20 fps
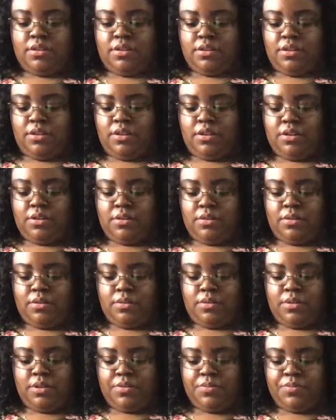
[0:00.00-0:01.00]
You
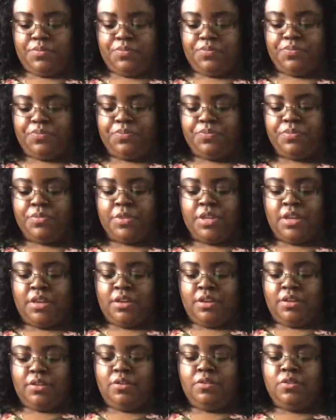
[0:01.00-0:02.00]
know,
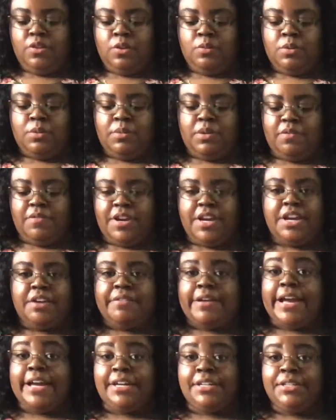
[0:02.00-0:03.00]
YouTube can be very
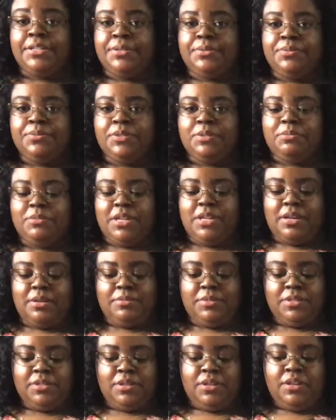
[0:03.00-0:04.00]
raggedy
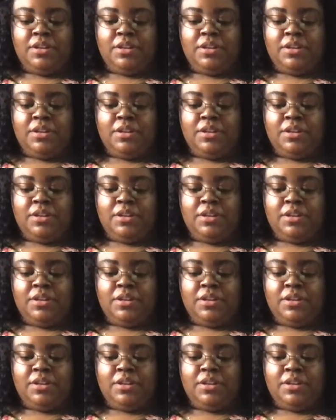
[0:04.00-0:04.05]
sometimes.